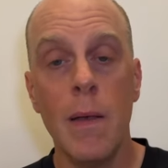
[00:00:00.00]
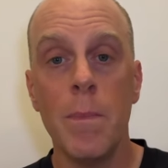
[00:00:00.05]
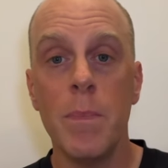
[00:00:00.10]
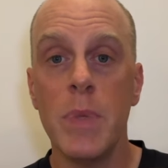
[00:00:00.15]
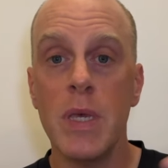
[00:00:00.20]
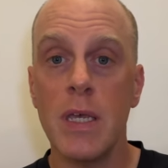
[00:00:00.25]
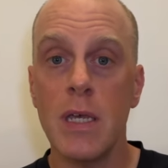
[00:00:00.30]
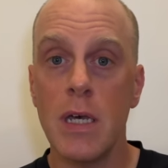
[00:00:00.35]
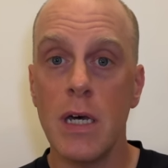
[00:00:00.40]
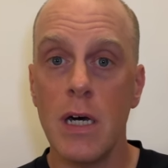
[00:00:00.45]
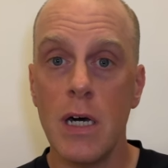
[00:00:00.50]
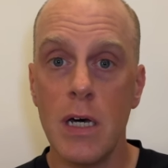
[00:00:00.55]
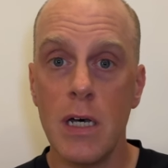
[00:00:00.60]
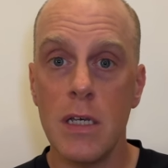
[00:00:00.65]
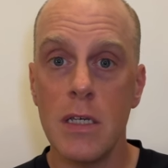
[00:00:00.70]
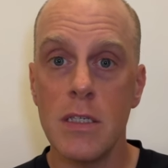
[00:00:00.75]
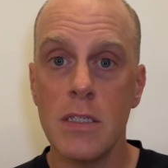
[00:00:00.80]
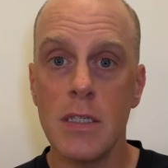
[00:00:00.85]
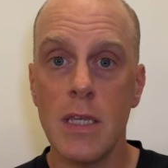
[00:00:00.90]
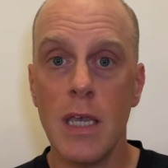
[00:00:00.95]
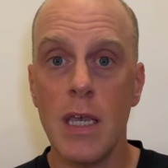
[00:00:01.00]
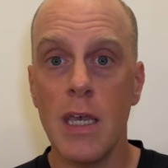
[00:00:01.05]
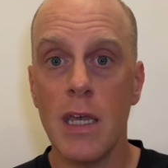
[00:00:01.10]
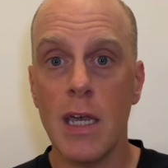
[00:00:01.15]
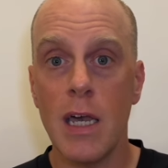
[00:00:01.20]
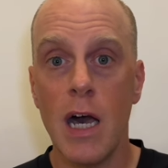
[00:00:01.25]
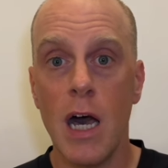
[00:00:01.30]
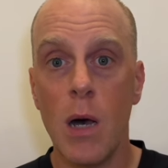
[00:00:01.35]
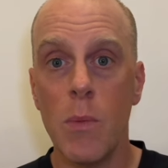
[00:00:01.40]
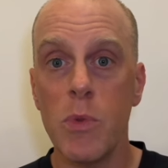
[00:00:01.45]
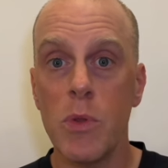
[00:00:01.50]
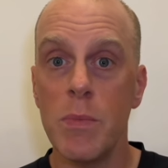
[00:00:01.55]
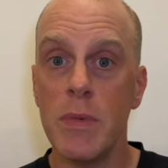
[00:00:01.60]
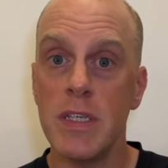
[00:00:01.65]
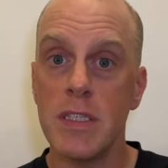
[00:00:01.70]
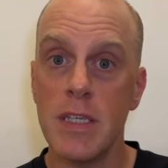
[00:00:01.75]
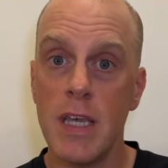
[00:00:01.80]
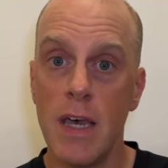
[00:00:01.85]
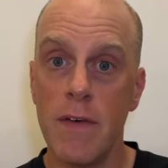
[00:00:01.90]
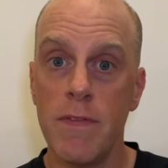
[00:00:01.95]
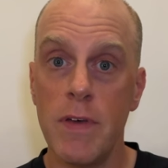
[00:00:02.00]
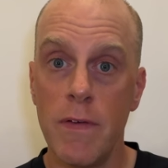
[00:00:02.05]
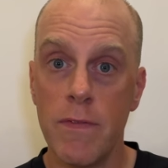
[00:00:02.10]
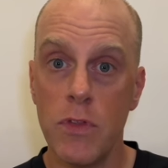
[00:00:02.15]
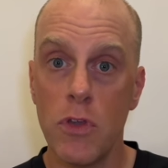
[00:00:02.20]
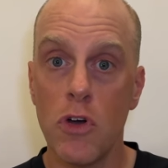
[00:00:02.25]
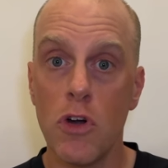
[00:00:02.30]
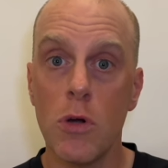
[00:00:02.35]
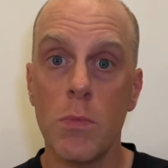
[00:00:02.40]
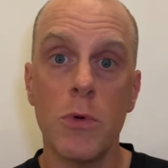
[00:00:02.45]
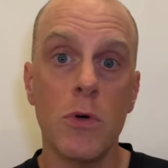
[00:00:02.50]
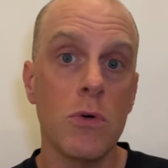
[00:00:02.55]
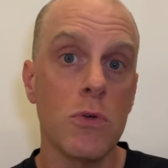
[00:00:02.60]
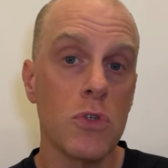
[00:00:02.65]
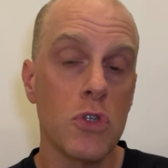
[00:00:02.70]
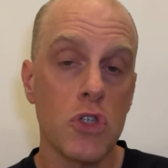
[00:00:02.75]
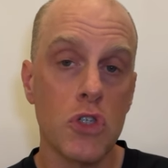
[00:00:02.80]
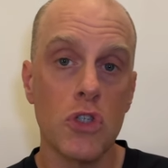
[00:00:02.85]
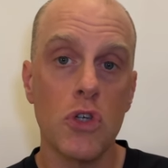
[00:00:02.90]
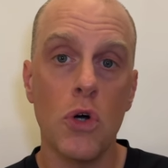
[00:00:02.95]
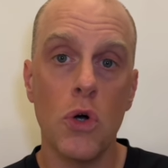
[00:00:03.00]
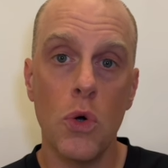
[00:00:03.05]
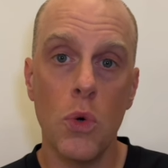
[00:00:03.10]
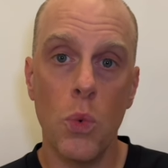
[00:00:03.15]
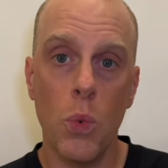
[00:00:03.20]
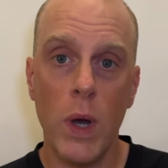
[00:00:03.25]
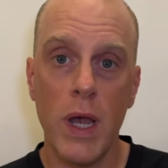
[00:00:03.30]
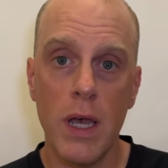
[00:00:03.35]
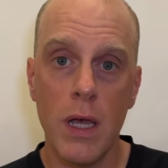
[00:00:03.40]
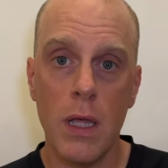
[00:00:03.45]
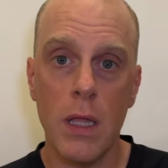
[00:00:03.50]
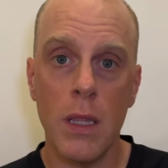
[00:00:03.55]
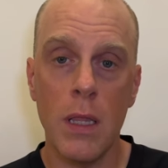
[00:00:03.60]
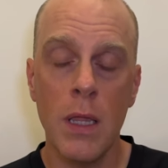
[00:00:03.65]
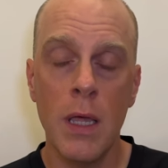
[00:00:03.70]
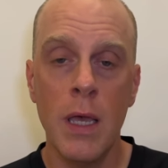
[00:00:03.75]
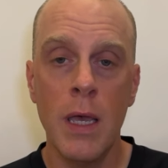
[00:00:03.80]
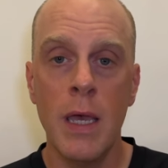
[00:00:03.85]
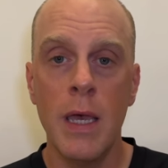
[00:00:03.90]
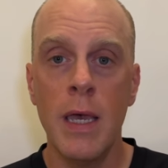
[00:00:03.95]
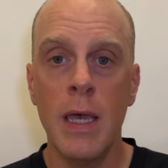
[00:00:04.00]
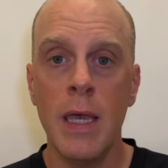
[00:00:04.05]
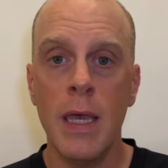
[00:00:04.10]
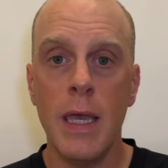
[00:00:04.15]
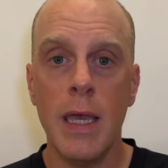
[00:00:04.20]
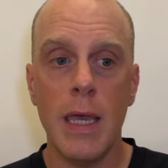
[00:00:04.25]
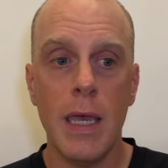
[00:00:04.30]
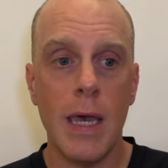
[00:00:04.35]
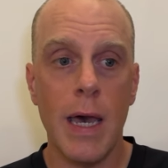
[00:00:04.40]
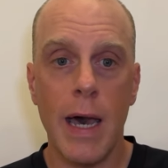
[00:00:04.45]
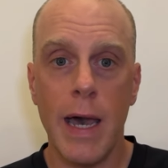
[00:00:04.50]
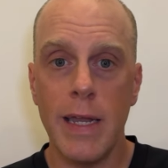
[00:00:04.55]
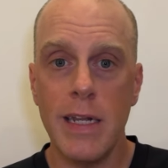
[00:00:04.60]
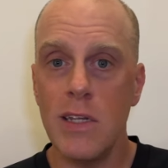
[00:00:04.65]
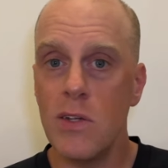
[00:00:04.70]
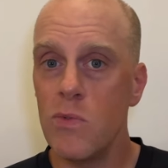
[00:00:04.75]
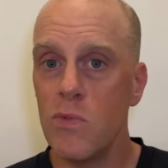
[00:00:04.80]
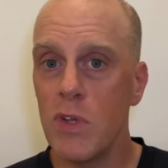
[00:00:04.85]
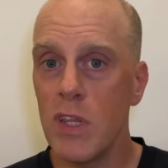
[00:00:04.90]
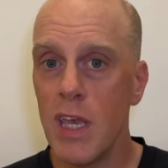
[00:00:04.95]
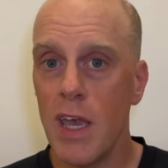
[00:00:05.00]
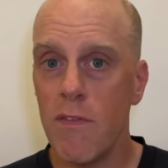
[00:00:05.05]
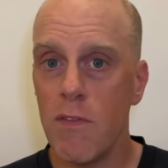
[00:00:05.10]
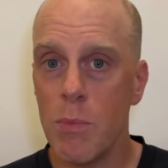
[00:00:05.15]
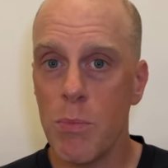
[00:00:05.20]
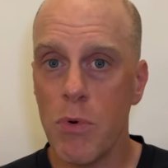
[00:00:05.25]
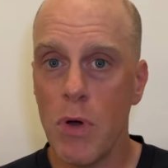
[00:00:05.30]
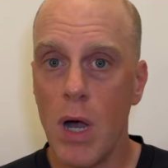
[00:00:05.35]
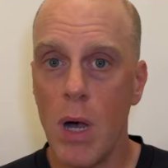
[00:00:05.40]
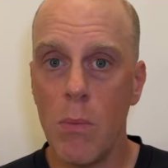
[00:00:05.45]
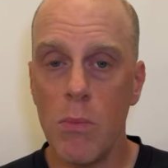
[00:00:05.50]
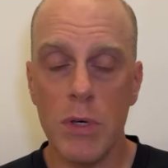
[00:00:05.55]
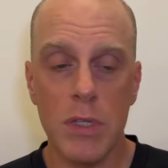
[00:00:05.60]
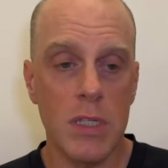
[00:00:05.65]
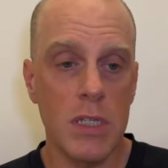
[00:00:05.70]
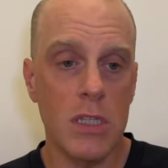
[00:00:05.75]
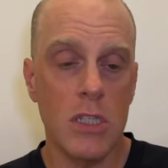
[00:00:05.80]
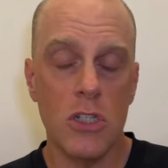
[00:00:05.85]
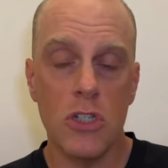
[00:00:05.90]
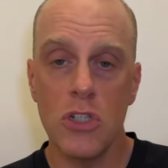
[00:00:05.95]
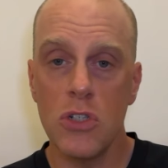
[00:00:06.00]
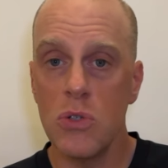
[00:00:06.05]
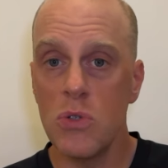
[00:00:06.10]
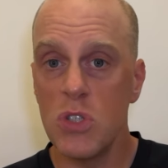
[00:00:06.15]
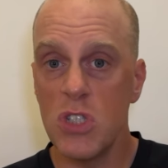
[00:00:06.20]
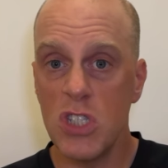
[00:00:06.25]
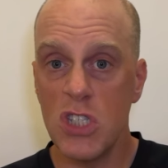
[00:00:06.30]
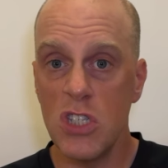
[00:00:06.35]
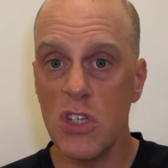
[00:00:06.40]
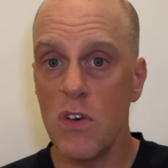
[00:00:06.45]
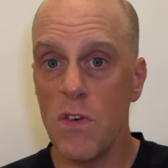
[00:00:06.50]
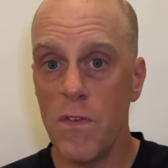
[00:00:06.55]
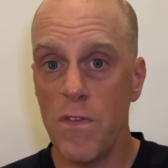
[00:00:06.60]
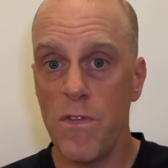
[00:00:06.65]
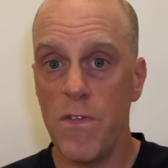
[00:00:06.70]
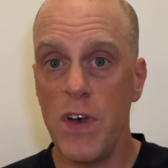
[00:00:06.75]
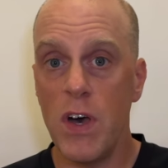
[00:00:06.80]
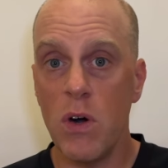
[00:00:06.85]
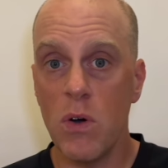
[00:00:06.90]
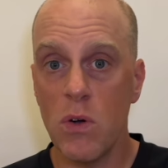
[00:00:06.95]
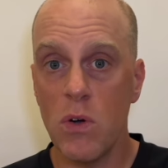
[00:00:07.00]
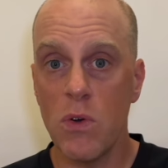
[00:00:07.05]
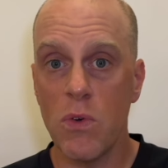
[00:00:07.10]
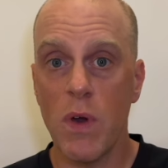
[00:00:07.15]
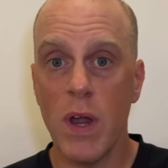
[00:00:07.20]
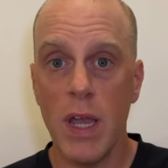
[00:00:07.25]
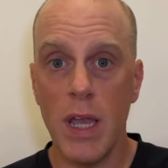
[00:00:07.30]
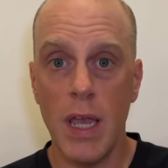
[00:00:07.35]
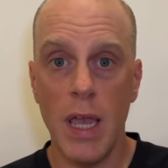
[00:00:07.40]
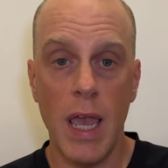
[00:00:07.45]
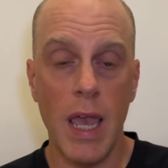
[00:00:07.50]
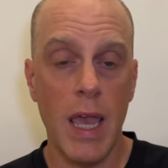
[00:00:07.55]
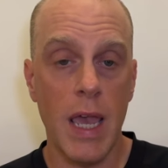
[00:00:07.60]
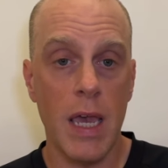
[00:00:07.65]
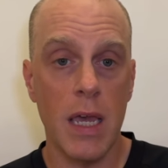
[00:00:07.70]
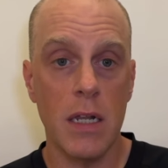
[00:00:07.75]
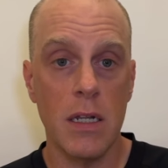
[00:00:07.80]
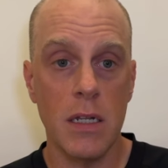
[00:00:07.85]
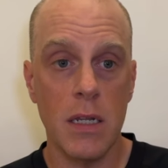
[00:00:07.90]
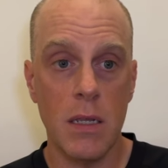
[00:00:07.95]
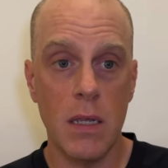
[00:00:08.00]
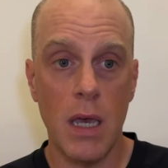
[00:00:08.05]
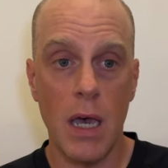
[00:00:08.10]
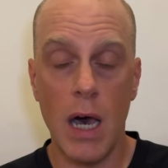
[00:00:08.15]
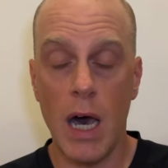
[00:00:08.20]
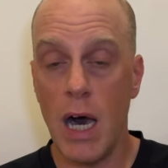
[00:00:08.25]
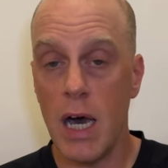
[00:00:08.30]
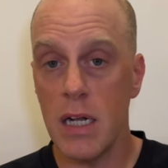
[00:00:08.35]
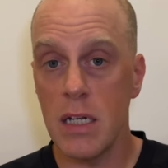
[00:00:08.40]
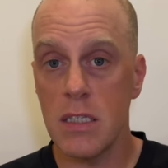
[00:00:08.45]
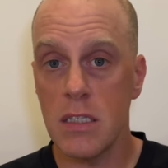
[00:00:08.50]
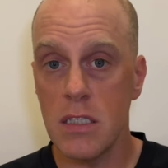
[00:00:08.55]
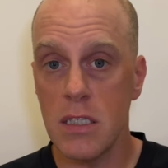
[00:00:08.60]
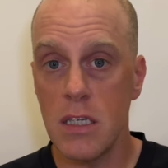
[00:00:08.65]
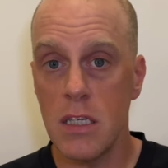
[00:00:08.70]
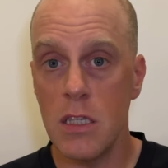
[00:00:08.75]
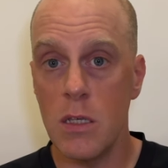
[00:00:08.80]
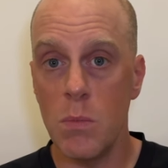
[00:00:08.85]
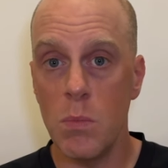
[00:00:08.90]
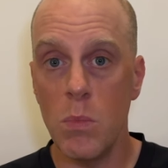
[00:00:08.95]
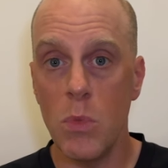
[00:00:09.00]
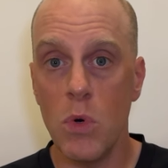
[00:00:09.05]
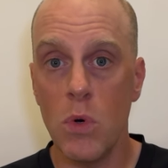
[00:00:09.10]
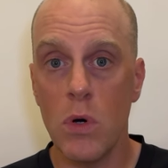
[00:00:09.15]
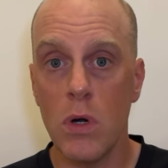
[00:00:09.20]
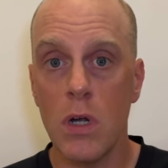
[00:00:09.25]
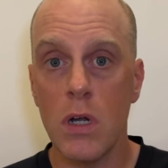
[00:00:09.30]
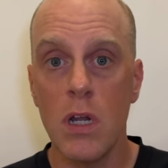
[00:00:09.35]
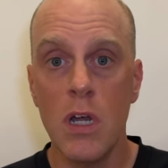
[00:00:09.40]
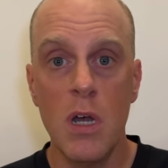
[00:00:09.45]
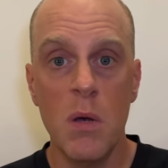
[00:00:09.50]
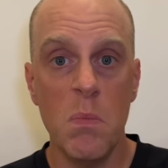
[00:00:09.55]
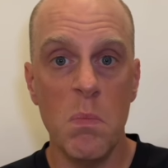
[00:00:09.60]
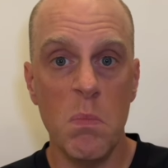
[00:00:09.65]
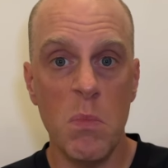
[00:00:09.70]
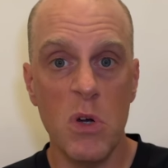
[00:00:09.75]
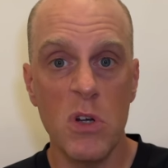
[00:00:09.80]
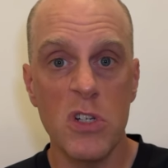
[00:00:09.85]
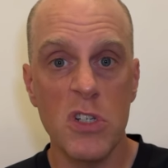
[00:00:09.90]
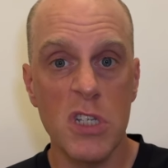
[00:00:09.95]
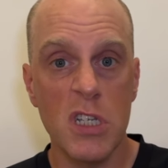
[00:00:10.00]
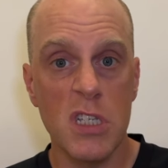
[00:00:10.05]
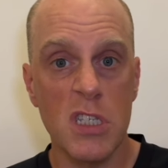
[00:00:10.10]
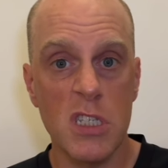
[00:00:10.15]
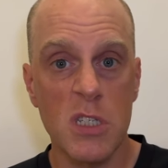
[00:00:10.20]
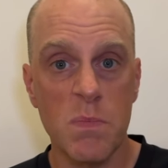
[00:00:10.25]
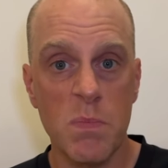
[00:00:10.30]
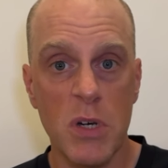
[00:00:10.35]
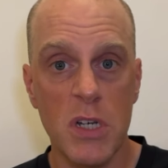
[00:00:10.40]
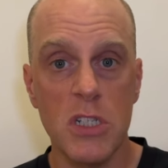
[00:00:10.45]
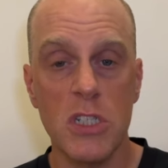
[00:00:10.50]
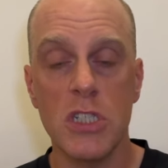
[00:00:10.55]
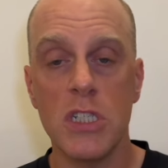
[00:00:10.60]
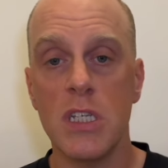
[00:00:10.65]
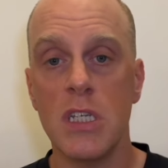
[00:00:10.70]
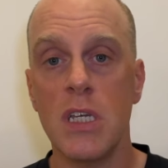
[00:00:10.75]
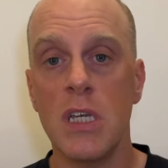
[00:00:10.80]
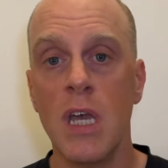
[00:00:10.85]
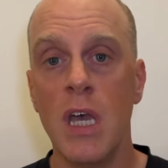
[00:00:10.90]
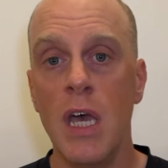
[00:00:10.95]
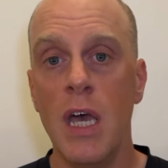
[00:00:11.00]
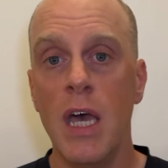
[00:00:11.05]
because it complements FF Turbo so well, I didn't really have a problem with it. The shoe still felt great. And honestly, the more mushy and spongy